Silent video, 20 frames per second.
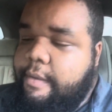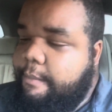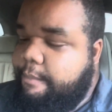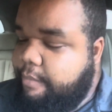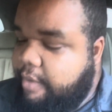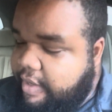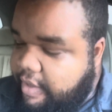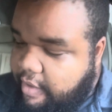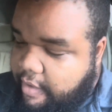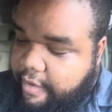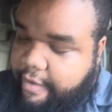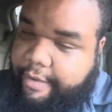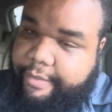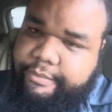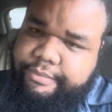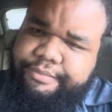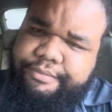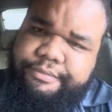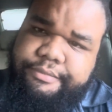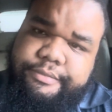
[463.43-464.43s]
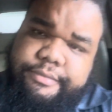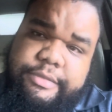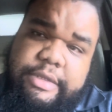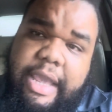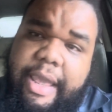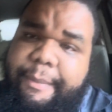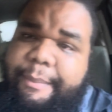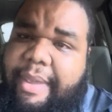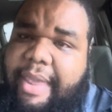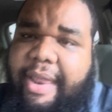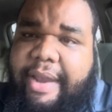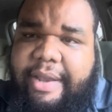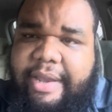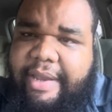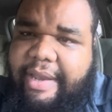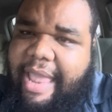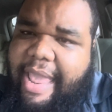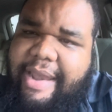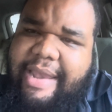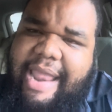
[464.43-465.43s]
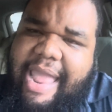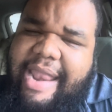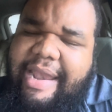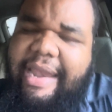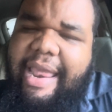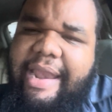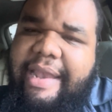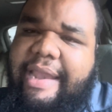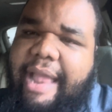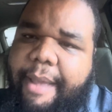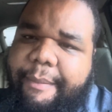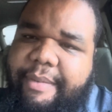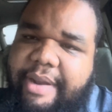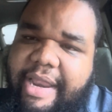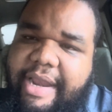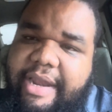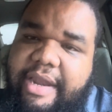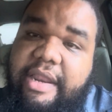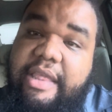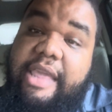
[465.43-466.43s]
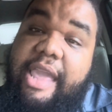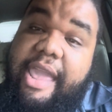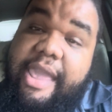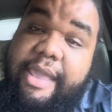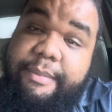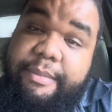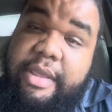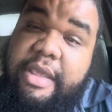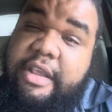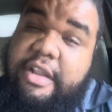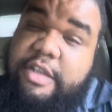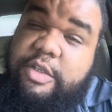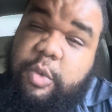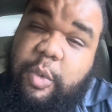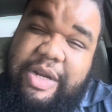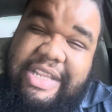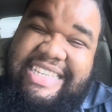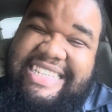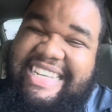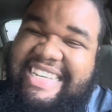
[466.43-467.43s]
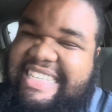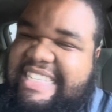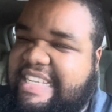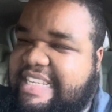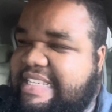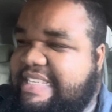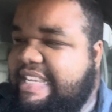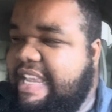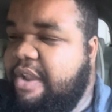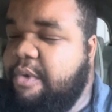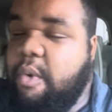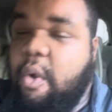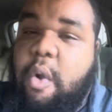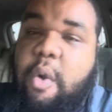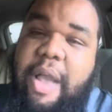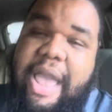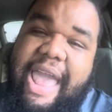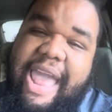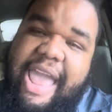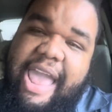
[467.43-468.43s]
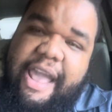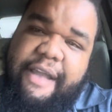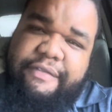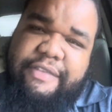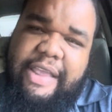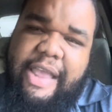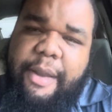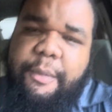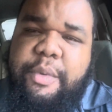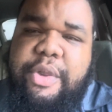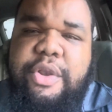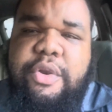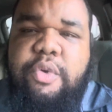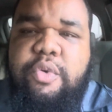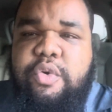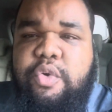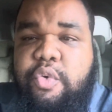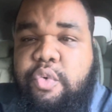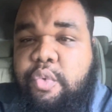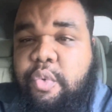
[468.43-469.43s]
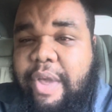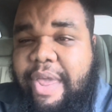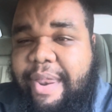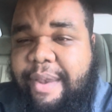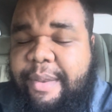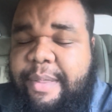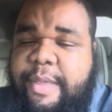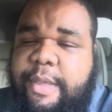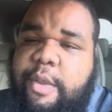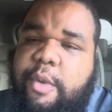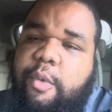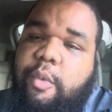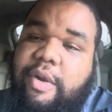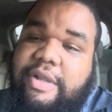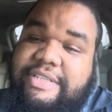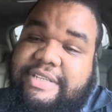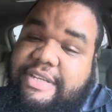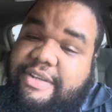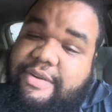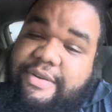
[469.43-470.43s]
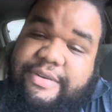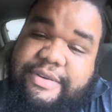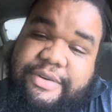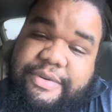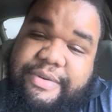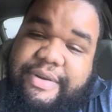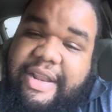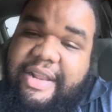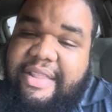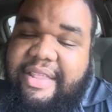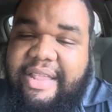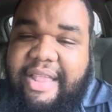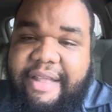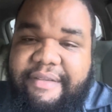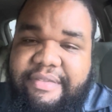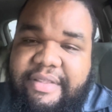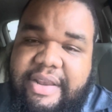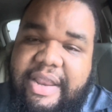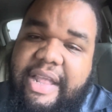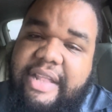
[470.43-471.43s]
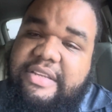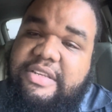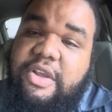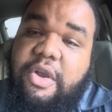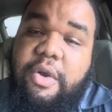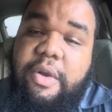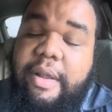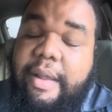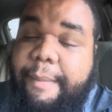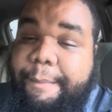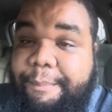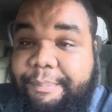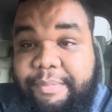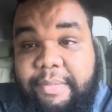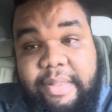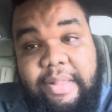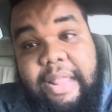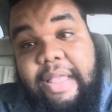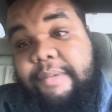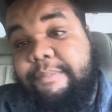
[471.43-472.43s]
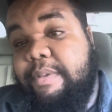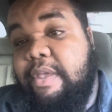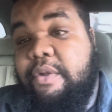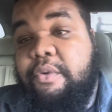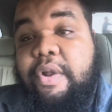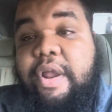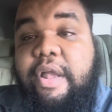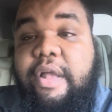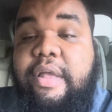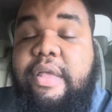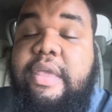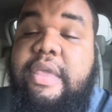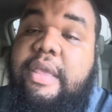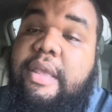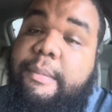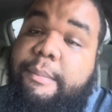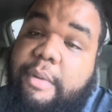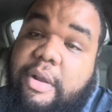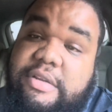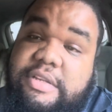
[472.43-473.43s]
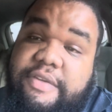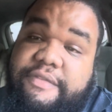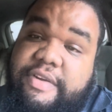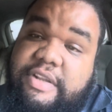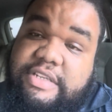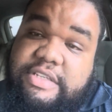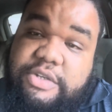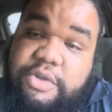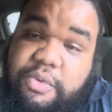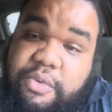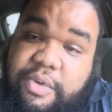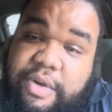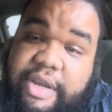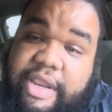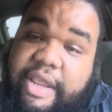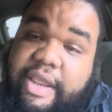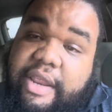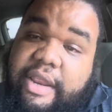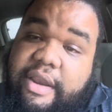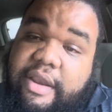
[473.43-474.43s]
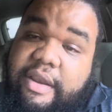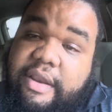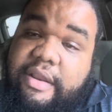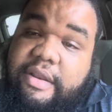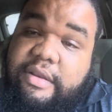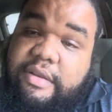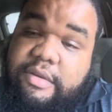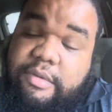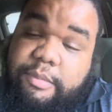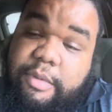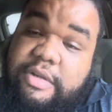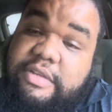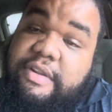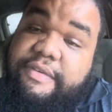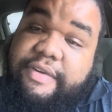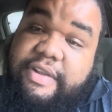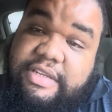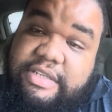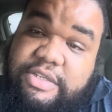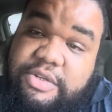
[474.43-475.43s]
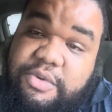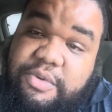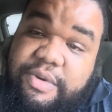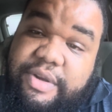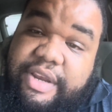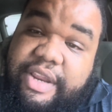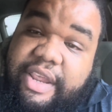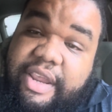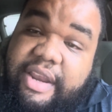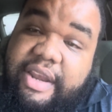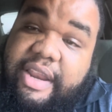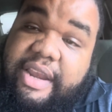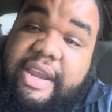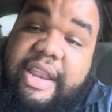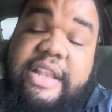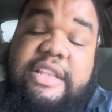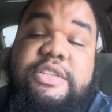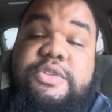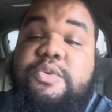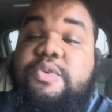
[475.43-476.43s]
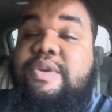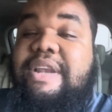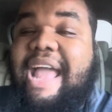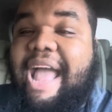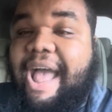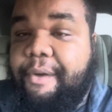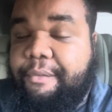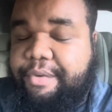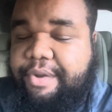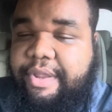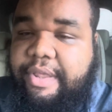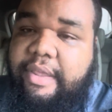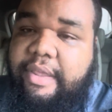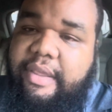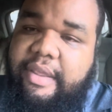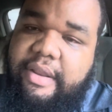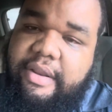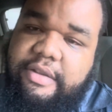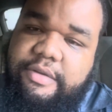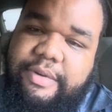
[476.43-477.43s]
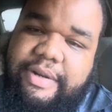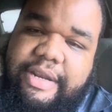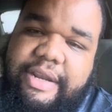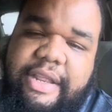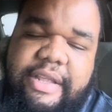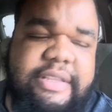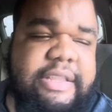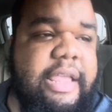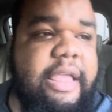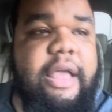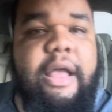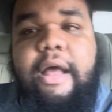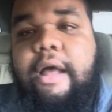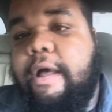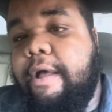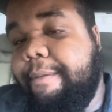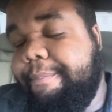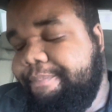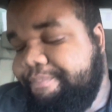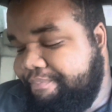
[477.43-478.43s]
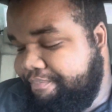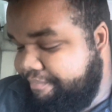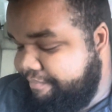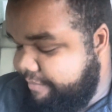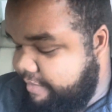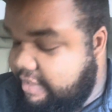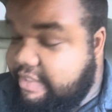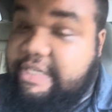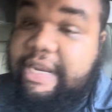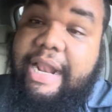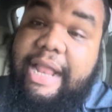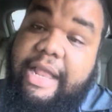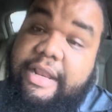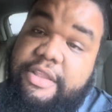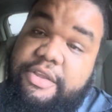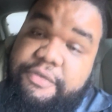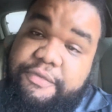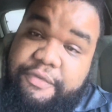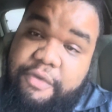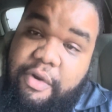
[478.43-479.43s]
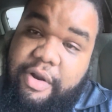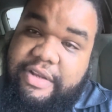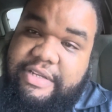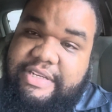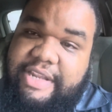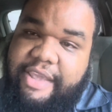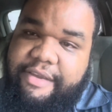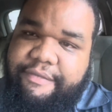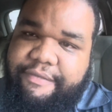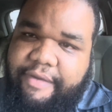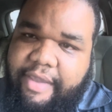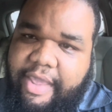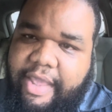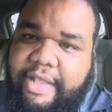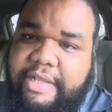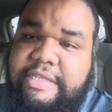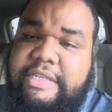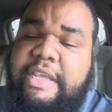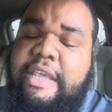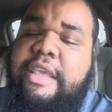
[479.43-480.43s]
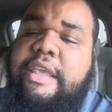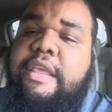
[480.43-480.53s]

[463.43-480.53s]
But um, yeah, man, they they they dominated the game, twenty six to zero at halftime. We knew Duquette wasn't going to do nothing after that. So um, let's be real. Most of us tuned in. Most of us tuned in and then tuned out. This is what it is. Um, shout out to you Florida State fans.